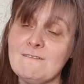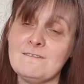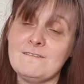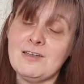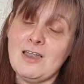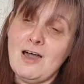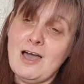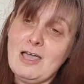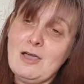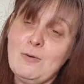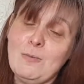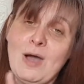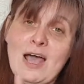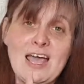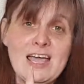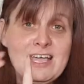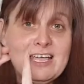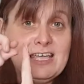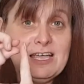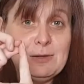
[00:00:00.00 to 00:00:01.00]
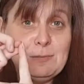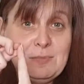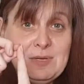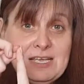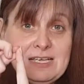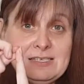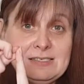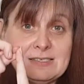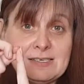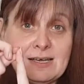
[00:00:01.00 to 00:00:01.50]
Fly away,
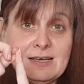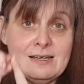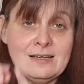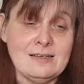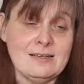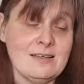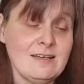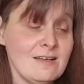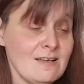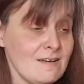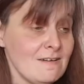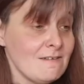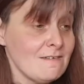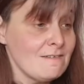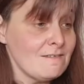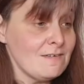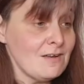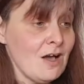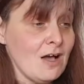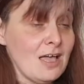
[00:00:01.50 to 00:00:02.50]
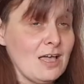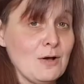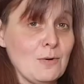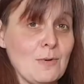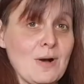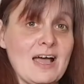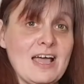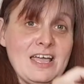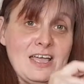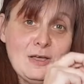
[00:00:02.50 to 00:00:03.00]
Peter, fly
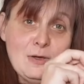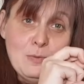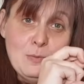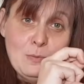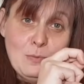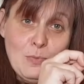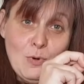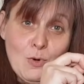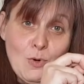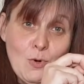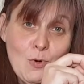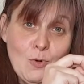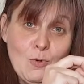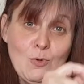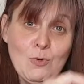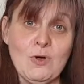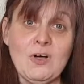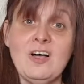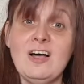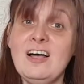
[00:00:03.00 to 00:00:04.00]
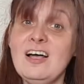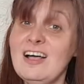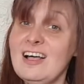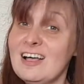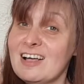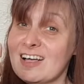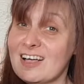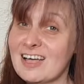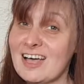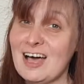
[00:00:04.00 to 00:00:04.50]
away, Paul.
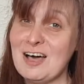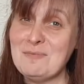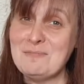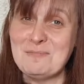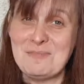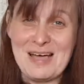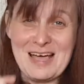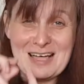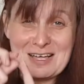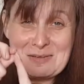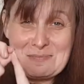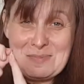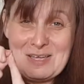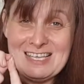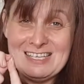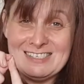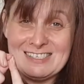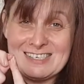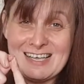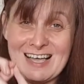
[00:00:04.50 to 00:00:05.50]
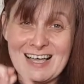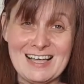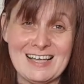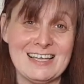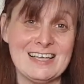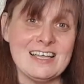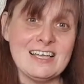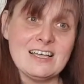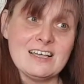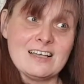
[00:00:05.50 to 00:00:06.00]
Come back, Peter,
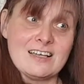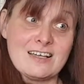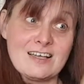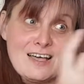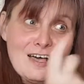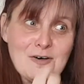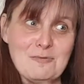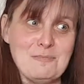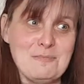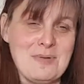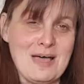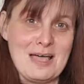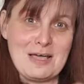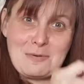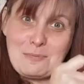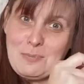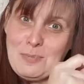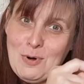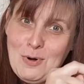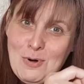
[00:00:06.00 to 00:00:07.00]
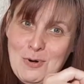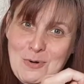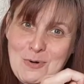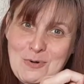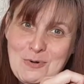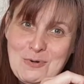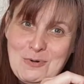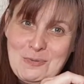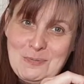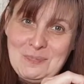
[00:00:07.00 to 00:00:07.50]
come back,
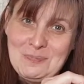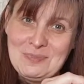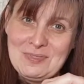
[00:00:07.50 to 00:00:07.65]
Paul.